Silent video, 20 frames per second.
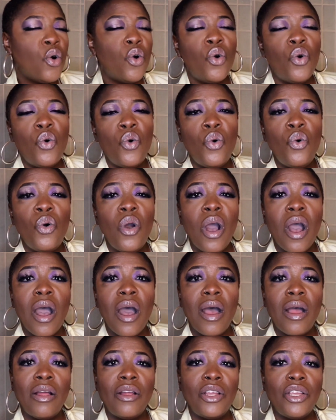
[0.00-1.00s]
who
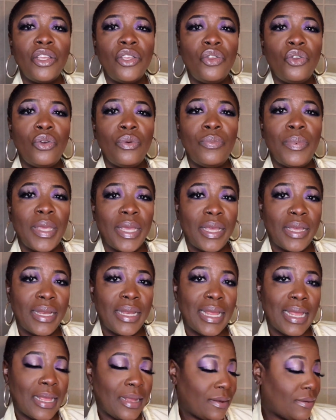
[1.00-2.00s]
are you bigger
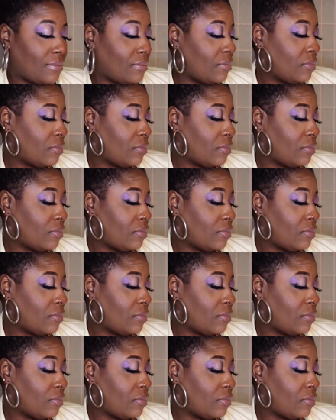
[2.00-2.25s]
than?